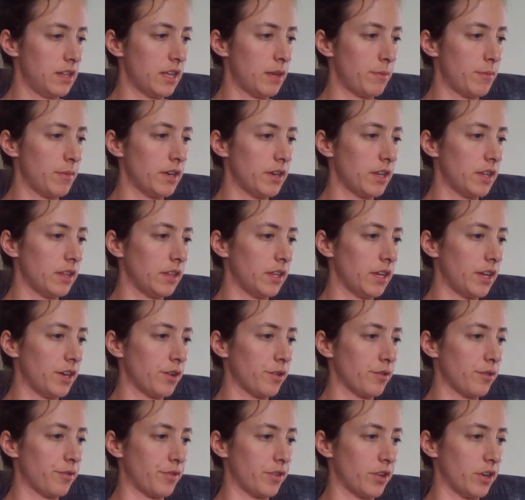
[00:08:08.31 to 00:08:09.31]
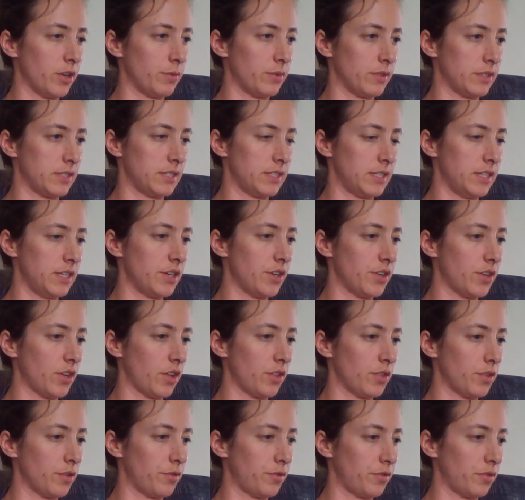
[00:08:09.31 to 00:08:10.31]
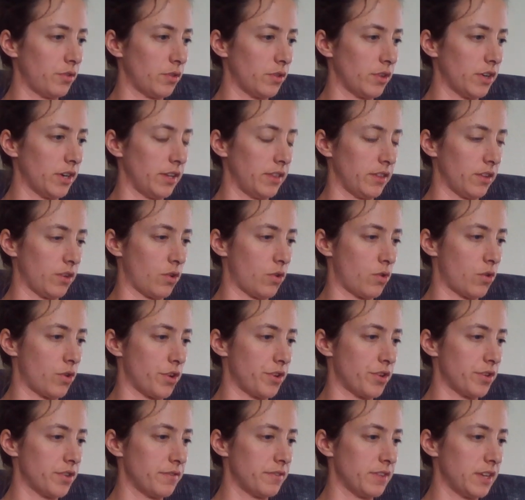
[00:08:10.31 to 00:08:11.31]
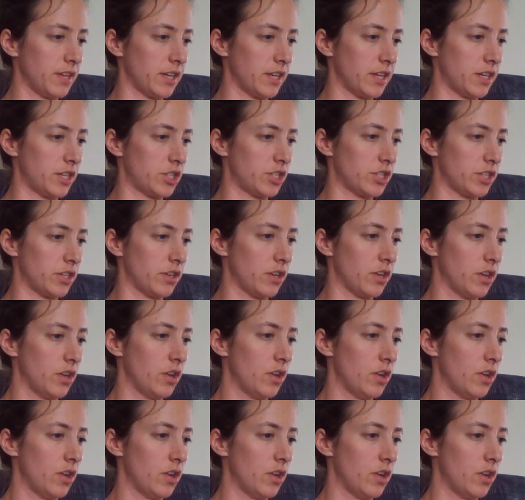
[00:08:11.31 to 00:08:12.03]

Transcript: A minute later, Fern was seated on the floor in the corner of the kitchen